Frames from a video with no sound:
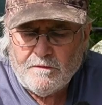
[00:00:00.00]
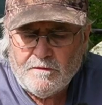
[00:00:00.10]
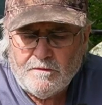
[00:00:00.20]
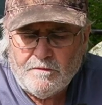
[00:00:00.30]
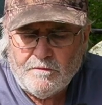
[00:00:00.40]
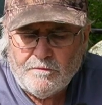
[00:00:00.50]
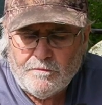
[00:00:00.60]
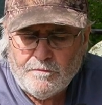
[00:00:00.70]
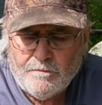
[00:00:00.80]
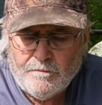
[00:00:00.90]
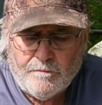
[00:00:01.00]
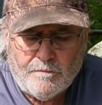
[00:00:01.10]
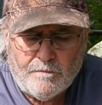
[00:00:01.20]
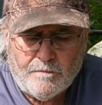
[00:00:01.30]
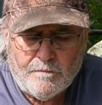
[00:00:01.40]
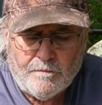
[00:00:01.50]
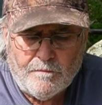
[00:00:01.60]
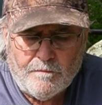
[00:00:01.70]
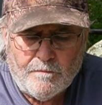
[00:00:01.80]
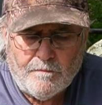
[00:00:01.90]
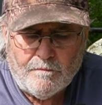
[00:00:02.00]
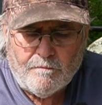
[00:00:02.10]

Nothing is said.